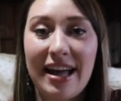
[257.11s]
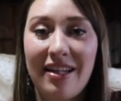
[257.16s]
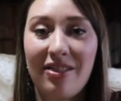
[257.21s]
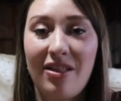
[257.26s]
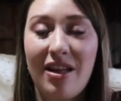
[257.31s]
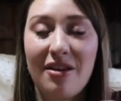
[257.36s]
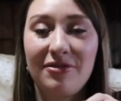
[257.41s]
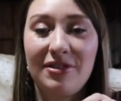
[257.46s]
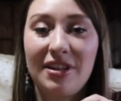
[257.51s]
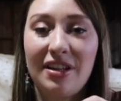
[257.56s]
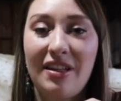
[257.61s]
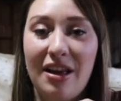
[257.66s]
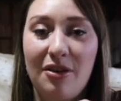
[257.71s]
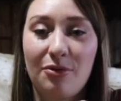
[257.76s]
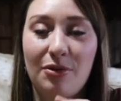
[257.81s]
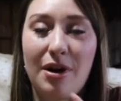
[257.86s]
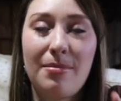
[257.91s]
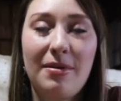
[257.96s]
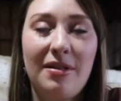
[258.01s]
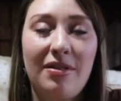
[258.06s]
I love to
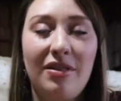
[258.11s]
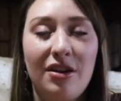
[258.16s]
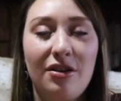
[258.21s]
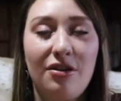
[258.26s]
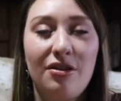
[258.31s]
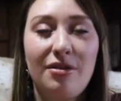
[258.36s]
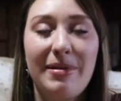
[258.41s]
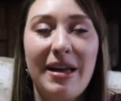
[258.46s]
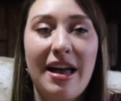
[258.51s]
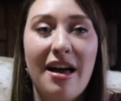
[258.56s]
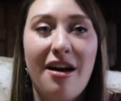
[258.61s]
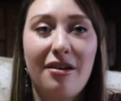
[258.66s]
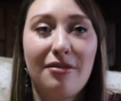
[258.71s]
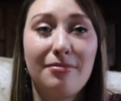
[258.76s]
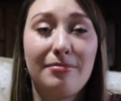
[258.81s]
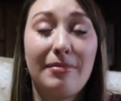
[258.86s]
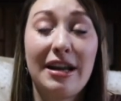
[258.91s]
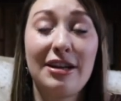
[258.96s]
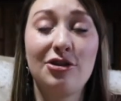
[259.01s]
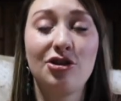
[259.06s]
like rub a little bit
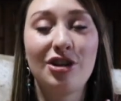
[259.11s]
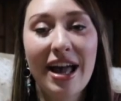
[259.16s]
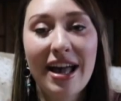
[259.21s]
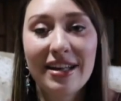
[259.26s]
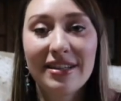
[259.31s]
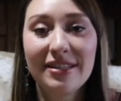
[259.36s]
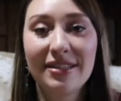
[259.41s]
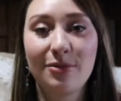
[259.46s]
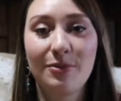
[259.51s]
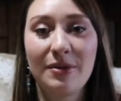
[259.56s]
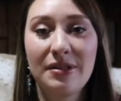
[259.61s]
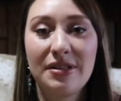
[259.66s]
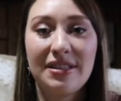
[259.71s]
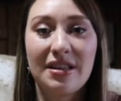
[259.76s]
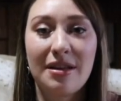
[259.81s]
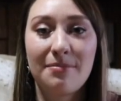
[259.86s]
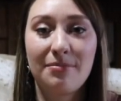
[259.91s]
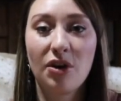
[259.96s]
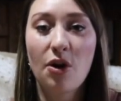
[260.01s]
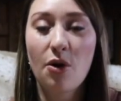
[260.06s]
on my chest with
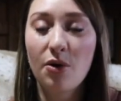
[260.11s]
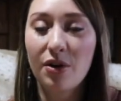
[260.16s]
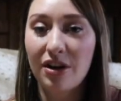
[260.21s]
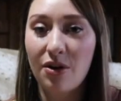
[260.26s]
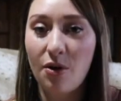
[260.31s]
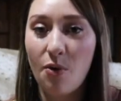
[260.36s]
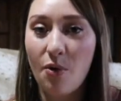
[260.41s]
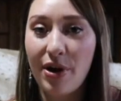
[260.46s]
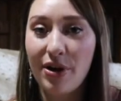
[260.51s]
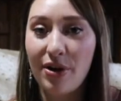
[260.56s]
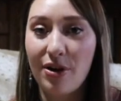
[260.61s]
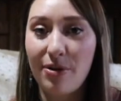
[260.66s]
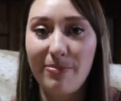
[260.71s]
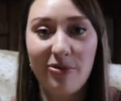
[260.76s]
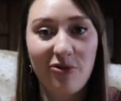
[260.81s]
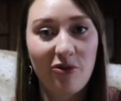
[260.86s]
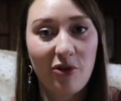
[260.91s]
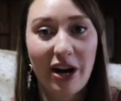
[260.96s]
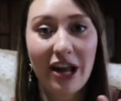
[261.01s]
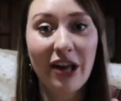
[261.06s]
some coconut oil
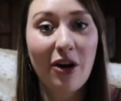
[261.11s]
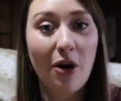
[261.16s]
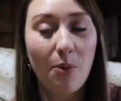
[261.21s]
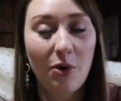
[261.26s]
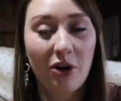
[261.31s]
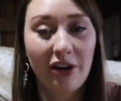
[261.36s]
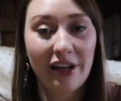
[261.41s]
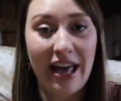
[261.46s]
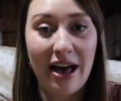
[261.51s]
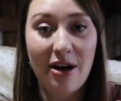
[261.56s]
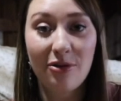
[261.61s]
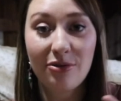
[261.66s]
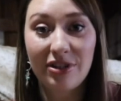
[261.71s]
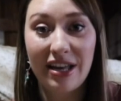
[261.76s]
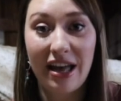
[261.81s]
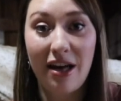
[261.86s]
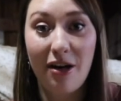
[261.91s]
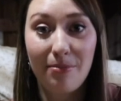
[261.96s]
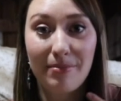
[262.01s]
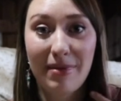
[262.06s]
before I go work out
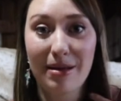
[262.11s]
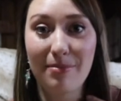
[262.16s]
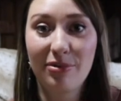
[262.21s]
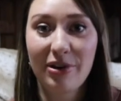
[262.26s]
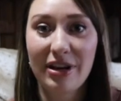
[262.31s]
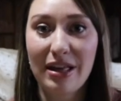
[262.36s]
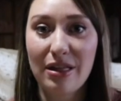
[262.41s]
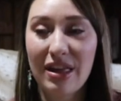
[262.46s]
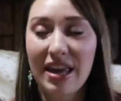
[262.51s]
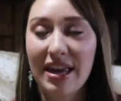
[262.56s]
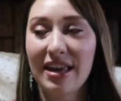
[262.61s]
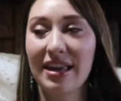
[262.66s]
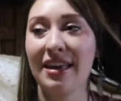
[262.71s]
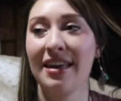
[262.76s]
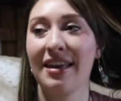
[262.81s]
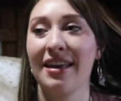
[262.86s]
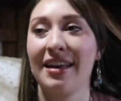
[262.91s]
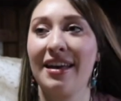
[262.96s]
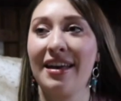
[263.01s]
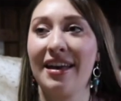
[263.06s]
to help my breathing
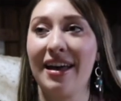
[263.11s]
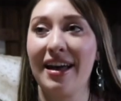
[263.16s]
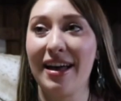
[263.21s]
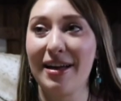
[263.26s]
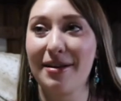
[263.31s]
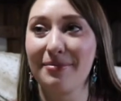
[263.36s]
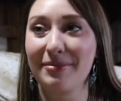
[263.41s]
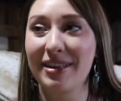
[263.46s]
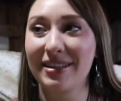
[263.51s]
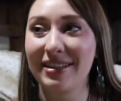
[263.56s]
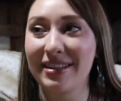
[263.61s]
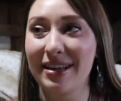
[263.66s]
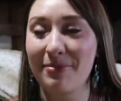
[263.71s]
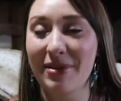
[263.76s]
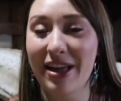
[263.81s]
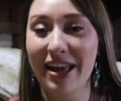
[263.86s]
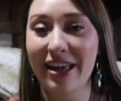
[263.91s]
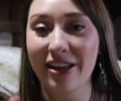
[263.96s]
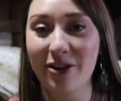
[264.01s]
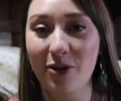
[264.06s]
because um, I'm
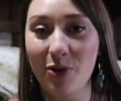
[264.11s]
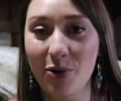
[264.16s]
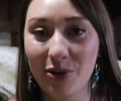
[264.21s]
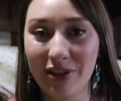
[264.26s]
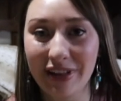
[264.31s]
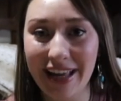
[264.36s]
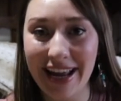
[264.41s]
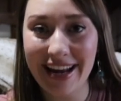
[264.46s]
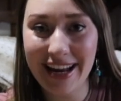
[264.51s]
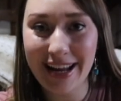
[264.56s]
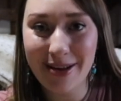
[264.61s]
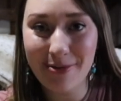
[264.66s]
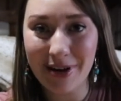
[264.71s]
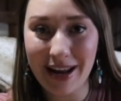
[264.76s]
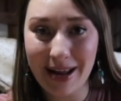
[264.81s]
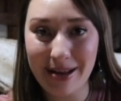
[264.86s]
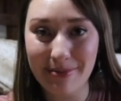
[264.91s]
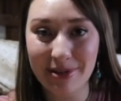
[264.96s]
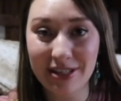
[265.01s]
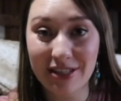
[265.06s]
like an old lady when
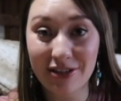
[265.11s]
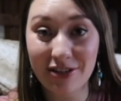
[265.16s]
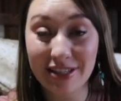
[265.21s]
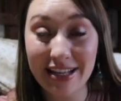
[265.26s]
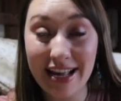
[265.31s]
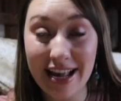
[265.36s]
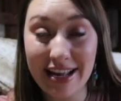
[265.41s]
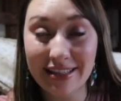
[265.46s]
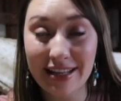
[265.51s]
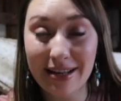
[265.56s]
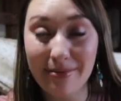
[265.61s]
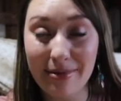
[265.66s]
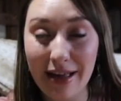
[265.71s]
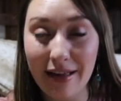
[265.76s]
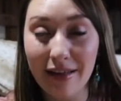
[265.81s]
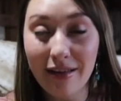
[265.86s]
I'm exercising. I'm like,